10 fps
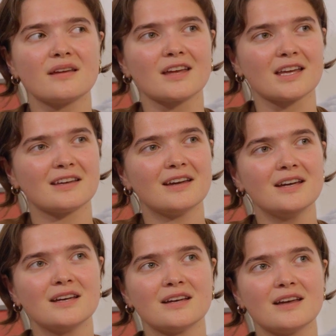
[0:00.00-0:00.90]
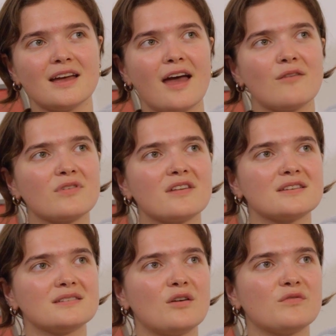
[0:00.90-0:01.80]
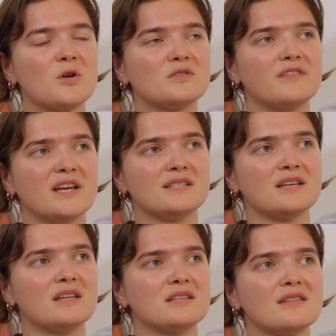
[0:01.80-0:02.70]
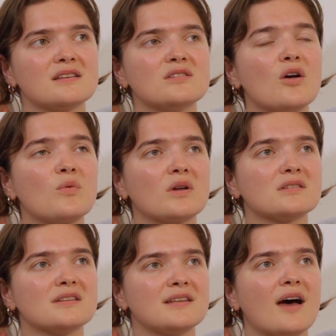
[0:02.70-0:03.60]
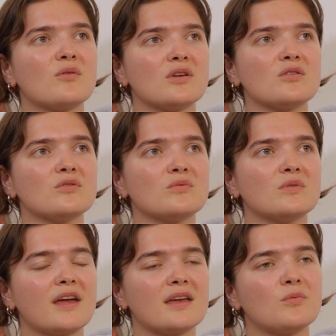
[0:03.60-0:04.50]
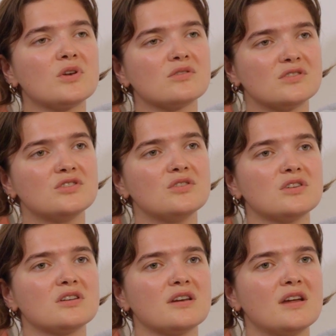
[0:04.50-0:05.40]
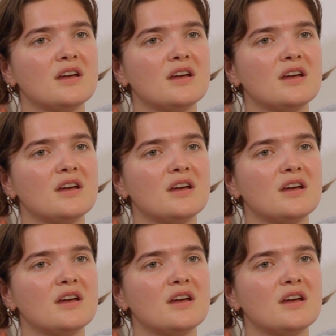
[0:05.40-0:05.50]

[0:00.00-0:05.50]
like everything is self-motivated. There's no one to tell you, like when you're a student,